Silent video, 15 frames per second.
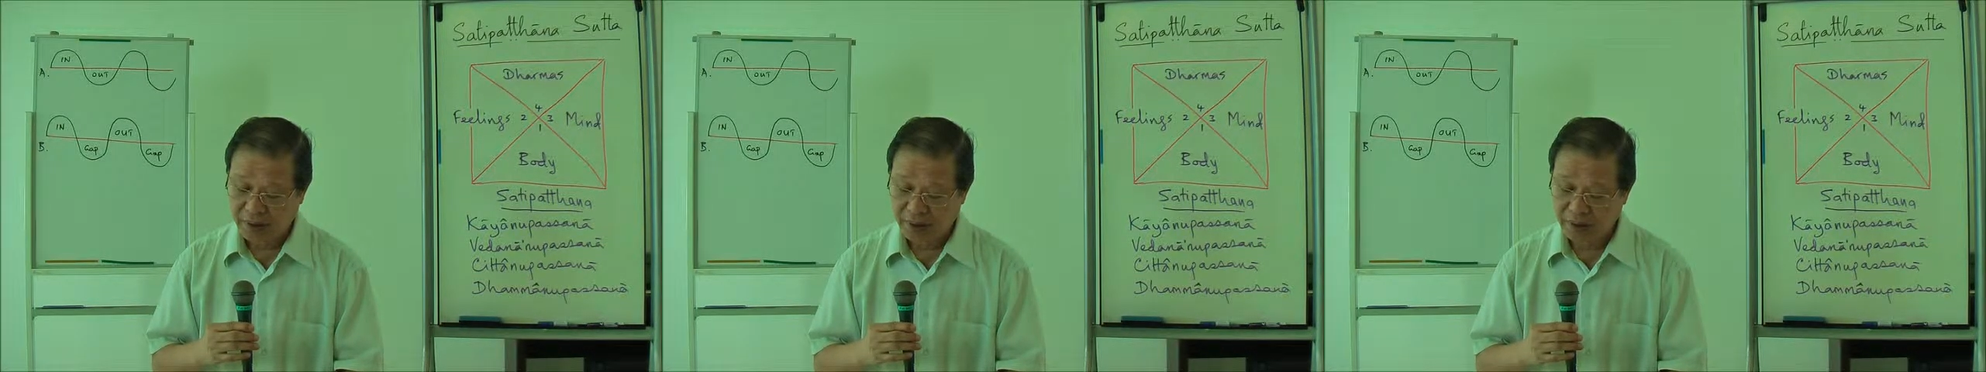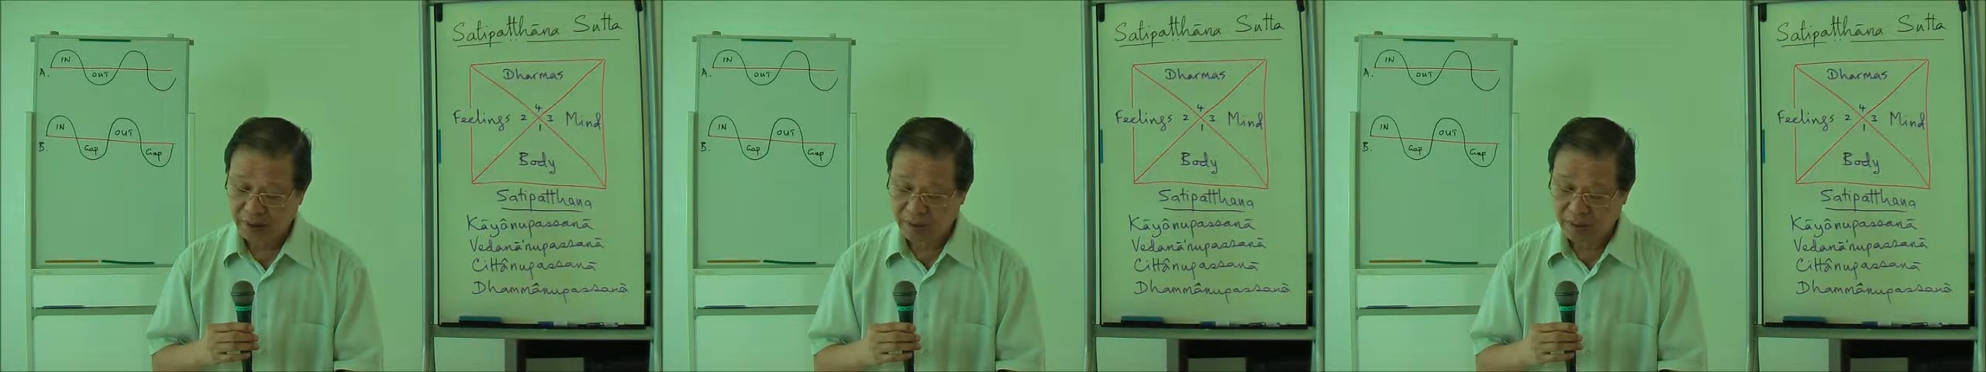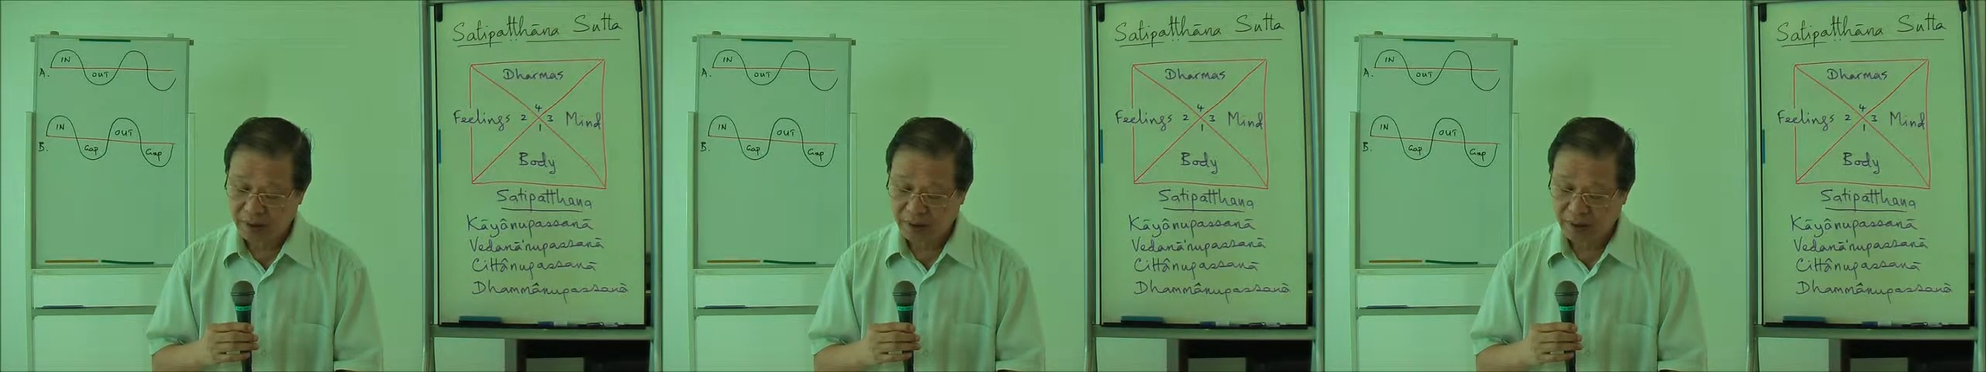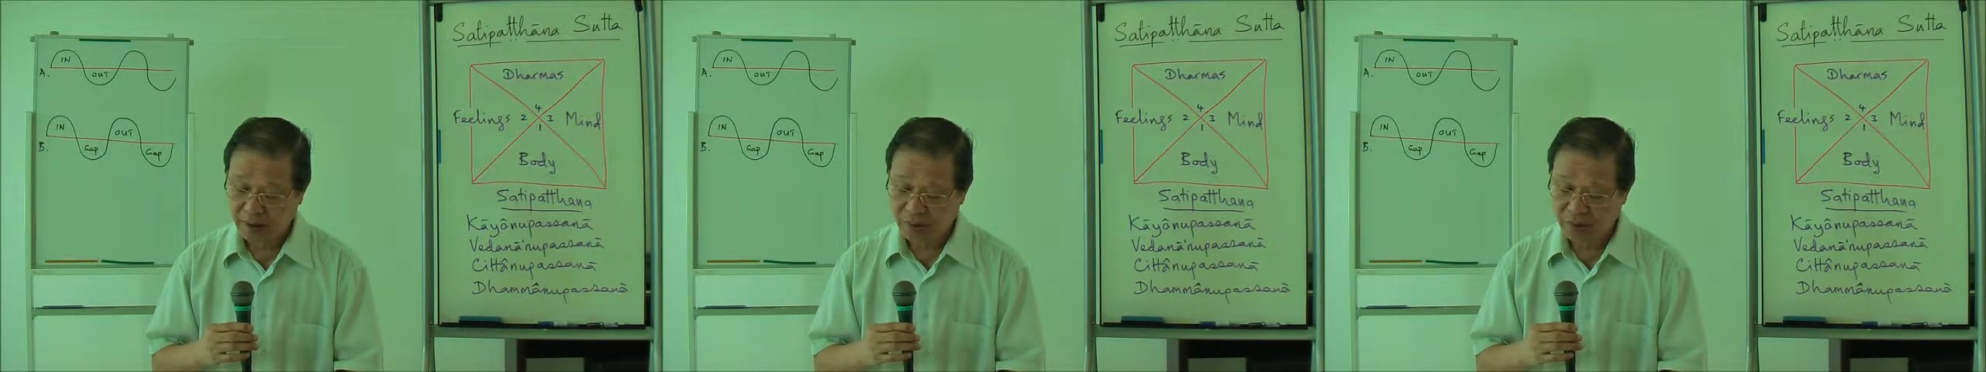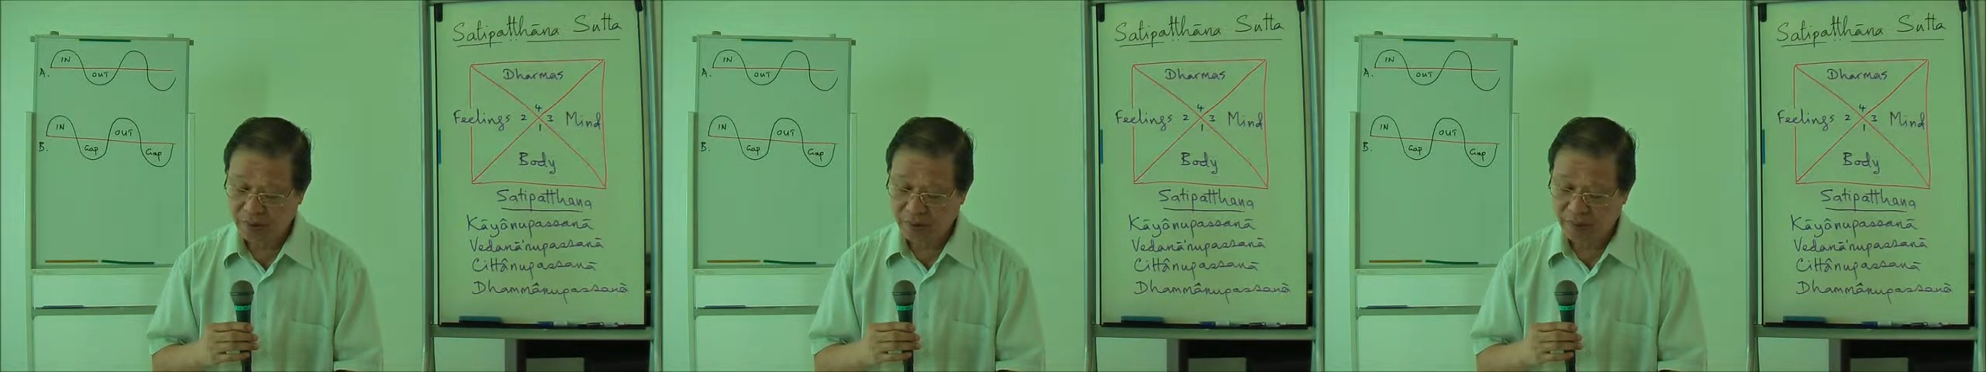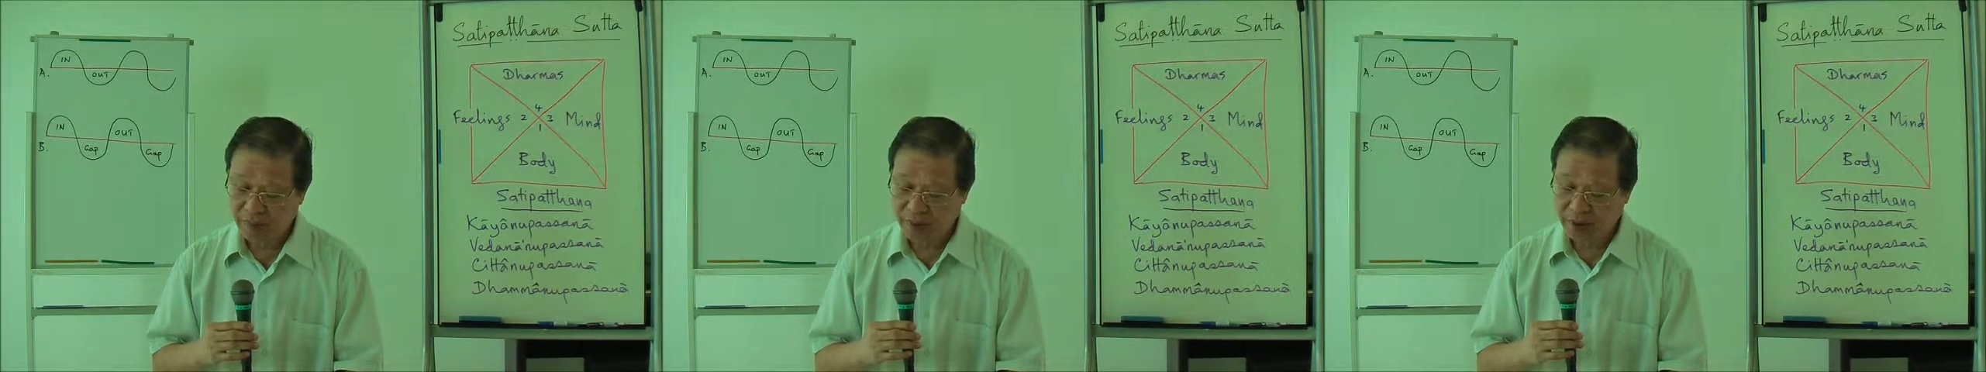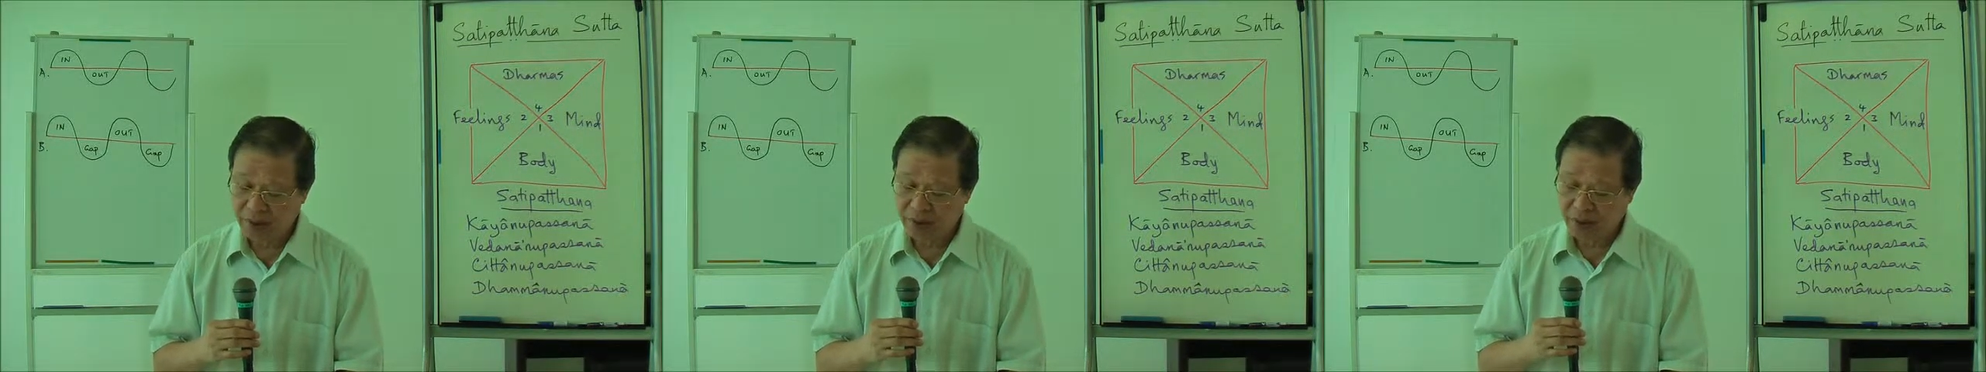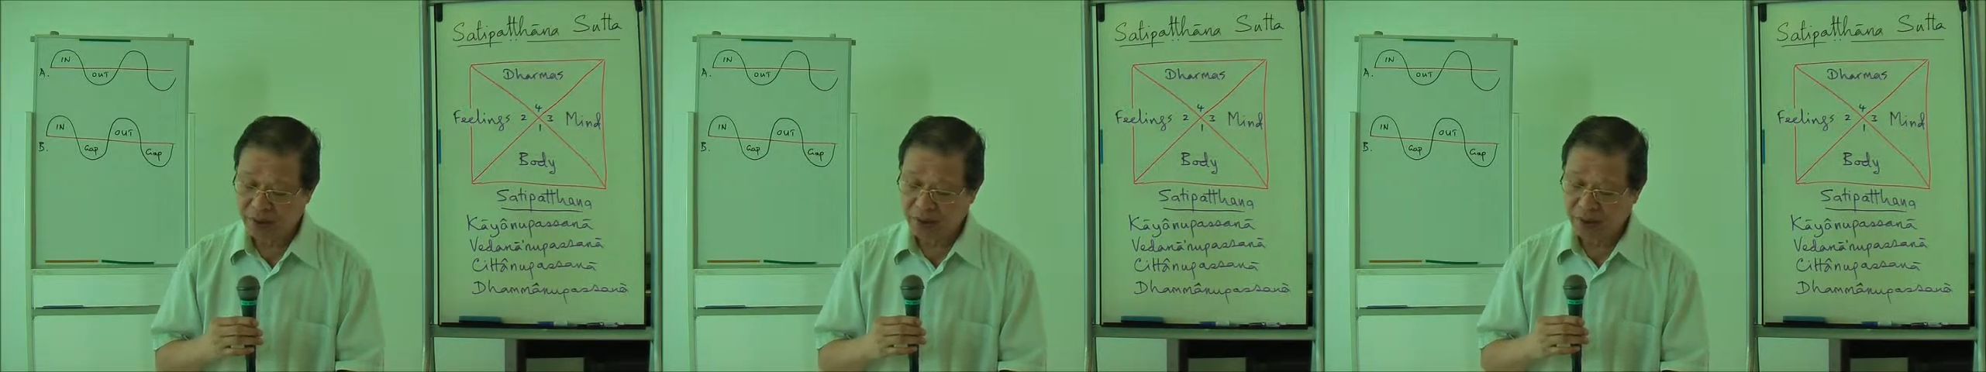Here bhikshu is a
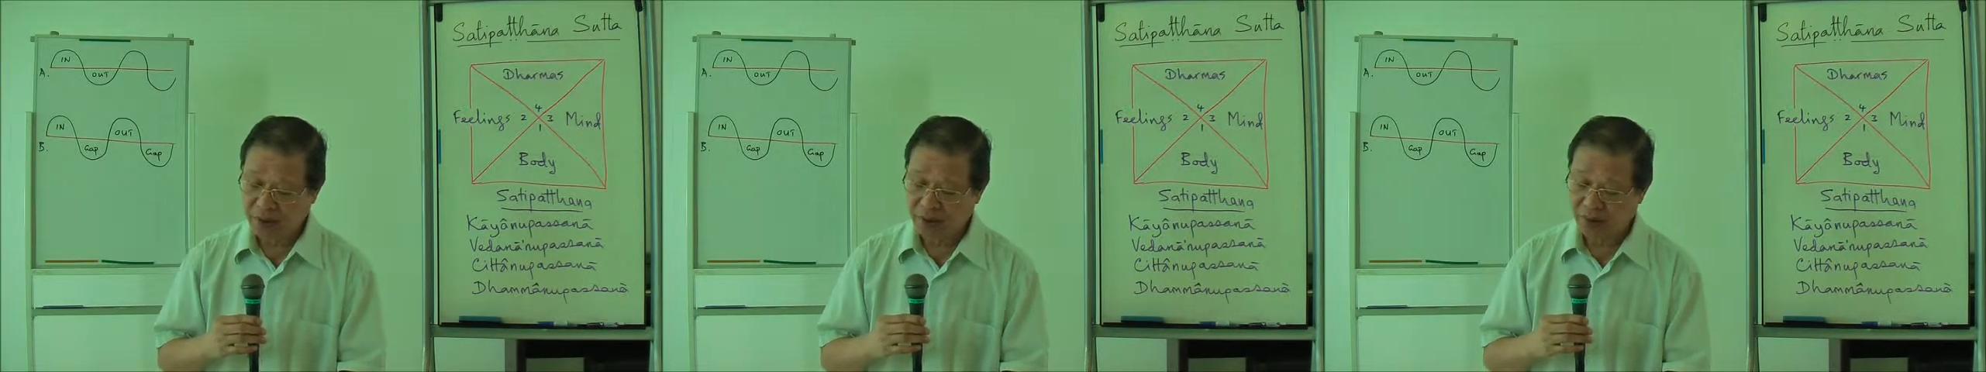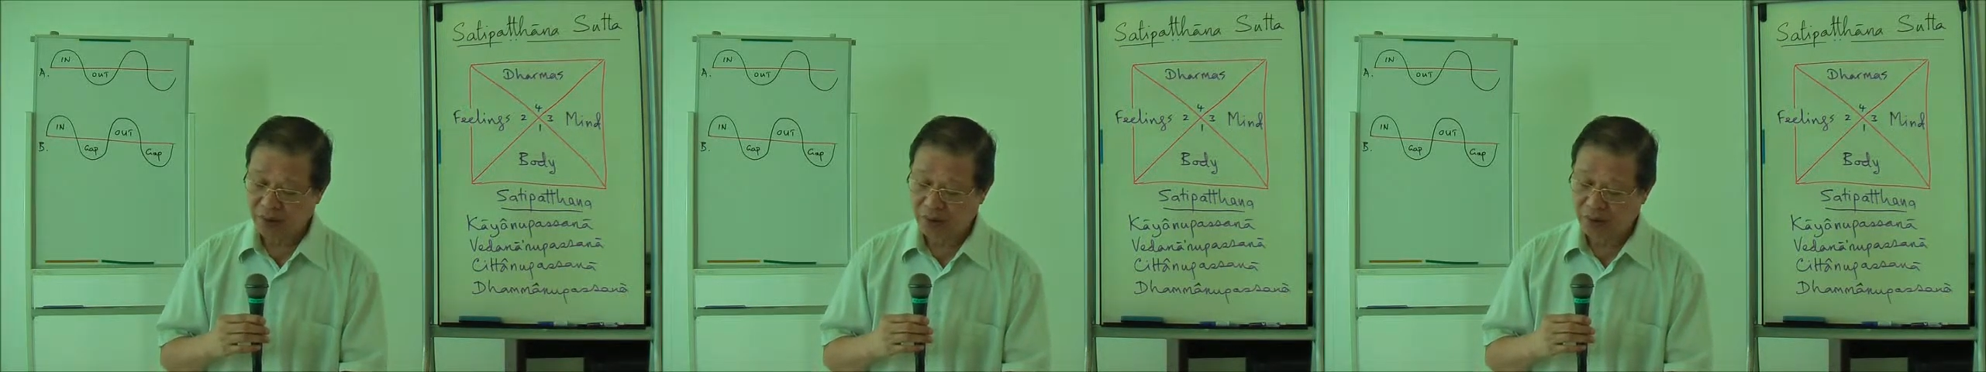monk who has